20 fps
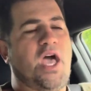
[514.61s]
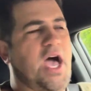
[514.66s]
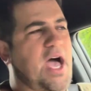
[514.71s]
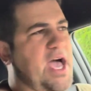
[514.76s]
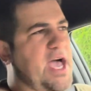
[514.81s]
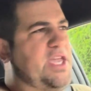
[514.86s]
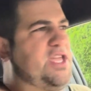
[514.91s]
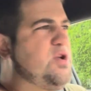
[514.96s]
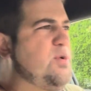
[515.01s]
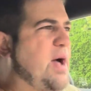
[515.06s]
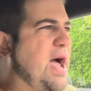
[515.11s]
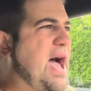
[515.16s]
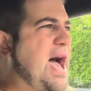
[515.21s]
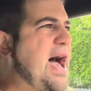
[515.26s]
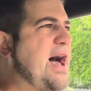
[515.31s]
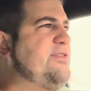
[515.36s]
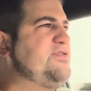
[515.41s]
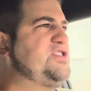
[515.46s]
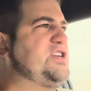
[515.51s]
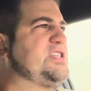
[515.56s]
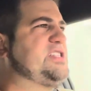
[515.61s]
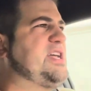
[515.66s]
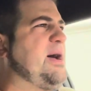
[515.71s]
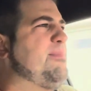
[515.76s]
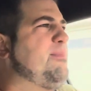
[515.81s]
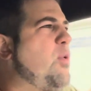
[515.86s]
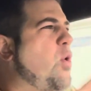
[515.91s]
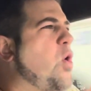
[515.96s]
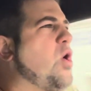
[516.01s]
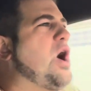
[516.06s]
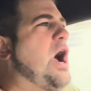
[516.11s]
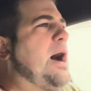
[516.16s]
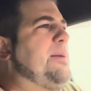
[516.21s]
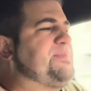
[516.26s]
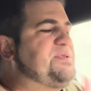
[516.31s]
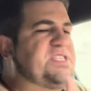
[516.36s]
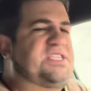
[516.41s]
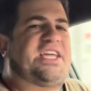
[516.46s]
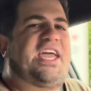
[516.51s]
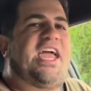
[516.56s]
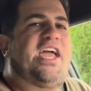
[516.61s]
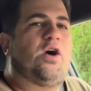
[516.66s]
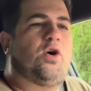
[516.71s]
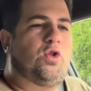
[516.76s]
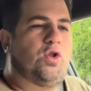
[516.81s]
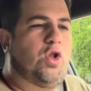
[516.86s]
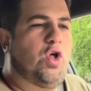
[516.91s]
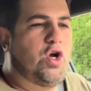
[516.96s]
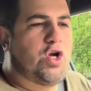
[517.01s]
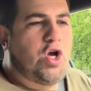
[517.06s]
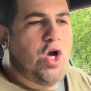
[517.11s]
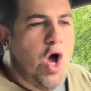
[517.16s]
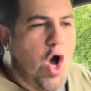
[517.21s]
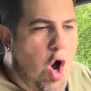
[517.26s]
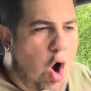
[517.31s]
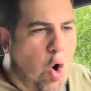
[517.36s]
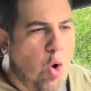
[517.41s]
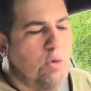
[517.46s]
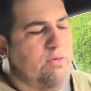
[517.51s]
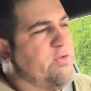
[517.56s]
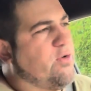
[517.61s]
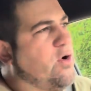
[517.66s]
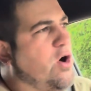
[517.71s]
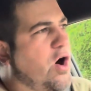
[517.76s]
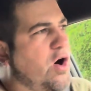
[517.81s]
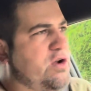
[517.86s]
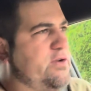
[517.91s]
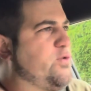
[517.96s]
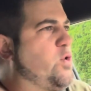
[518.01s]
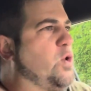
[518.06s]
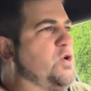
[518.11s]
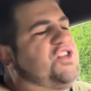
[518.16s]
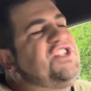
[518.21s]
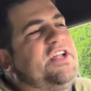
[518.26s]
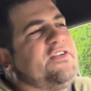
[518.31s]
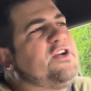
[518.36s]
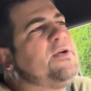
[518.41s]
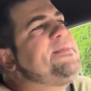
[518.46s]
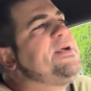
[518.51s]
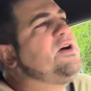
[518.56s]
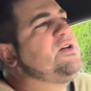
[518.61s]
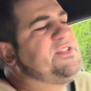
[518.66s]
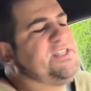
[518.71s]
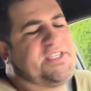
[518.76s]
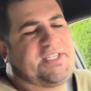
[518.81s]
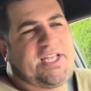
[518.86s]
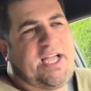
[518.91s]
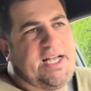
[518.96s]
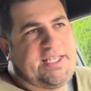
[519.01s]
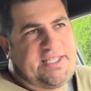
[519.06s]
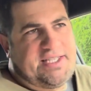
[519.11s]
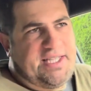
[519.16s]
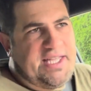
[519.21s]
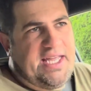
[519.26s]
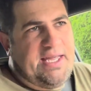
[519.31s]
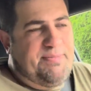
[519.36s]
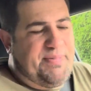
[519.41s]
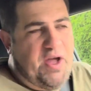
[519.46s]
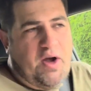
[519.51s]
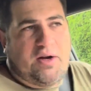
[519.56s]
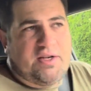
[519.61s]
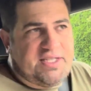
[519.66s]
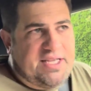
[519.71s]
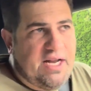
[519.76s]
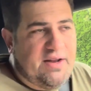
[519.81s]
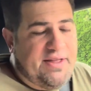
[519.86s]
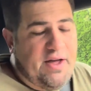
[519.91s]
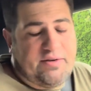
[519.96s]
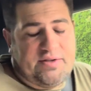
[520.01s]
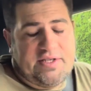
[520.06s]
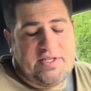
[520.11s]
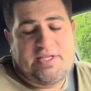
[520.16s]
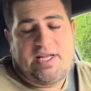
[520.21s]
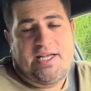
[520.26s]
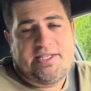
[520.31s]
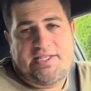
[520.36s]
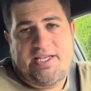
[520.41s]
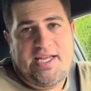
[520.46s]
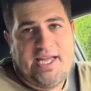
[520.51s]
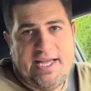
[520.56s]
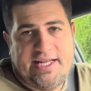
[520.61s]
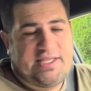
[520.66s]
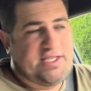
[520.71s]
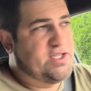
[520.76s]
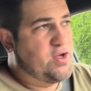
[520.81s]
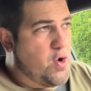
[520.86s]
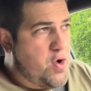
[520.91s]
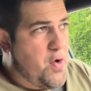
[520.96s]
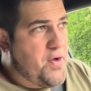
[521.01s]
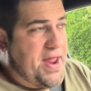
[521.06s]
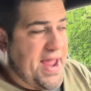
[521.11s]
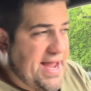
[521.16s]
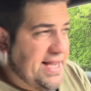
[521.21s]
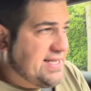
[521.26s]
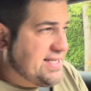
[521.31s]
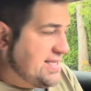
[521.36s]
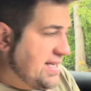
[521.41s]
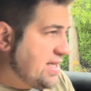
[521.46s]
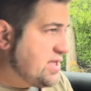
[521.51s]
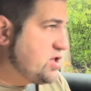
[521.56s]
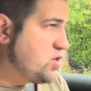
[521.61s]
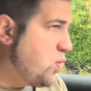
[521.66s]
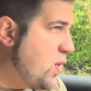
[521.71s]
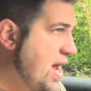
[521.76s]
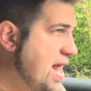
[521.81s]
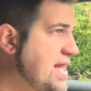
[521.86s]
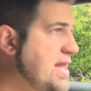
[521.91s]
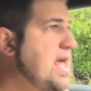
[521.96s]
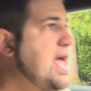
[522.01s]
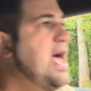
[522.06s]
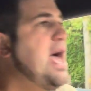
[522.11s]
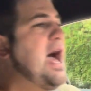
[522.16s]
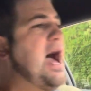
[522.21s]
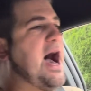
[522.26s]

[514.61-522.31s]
You have just a more upscale look overall, and of course, you're never gonna be able to discuss the BRZ without discussing its Toyota 8.6 twin.